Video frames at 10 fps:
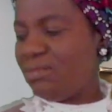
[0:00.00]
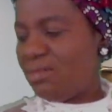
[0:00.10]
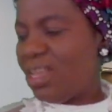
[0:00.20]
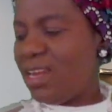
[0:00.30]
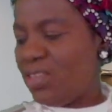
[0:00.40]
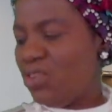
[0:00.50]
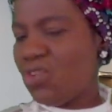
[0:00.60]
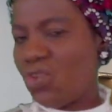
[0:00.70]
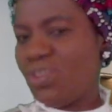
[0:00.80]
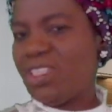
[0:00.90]

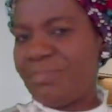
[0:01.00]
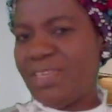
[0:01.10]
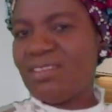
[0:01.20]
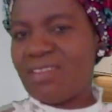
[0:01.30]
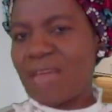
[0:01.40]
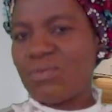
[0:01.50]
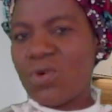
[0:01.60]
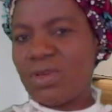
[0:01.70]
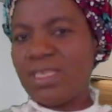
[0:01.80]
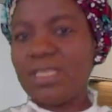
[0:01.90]
Eletojo Kosibi,
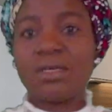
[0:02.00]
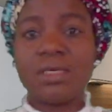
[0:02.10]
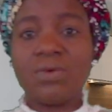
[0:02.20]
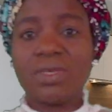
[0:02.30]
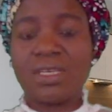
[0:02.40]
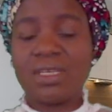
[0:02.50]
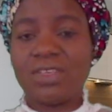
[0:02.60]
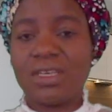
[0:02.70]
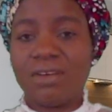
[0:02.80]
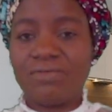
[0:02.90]
Dapo. He was talking to
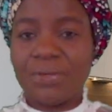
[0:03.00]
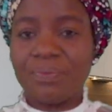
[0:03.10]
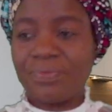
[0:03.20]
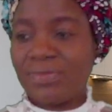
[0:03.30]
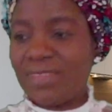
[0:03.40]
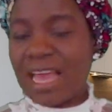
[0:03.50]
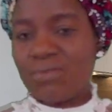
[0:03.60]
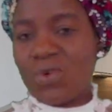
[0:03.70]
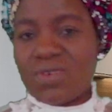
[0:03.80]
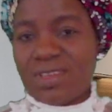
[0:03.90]
a governor,
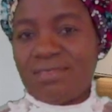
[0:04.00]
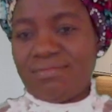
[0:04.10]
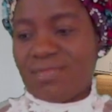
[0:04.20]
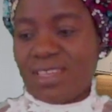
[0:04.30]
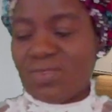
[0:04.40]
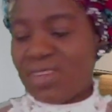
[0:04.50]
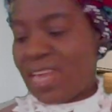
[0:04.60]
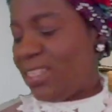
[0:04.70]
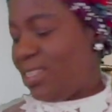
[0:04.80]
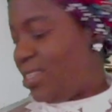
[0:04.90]
Dapo. This one
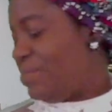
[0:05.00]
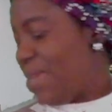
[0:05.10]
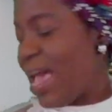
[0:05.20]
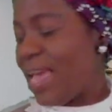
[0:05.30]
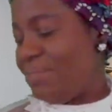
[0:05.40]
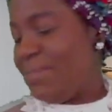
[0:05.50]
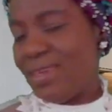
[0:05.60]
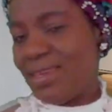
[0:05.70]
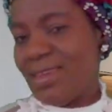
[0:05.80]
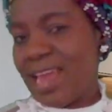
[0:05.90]
like sitting behind me,
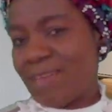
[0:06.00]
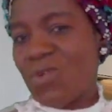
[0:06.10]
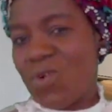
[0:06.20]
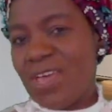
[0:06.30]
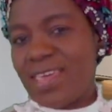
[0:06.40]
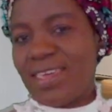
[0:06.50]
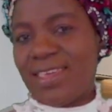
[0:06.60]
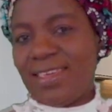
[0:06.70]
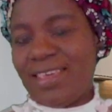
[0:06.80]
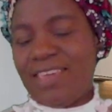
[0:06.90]
Dapo.
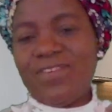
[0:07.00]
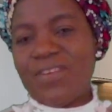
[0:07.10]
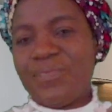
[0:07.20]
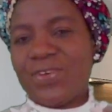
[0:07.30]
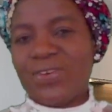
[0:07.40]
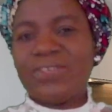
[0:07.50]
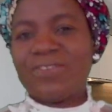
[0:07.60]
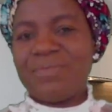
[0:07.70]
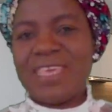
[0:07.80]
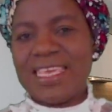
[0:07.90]
If not because of
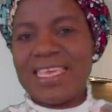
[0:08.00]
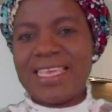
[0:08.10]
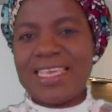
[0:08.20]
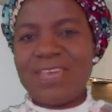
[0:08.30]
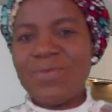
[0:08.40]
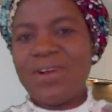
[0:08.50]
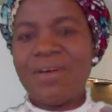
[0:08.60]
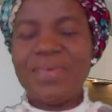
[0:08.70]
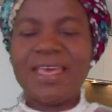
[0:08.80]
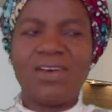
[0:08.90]
me, he will not
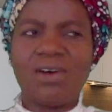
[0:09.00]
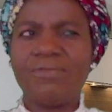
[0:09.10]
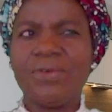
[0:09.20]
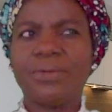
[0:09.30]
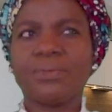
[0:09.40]
be a governor.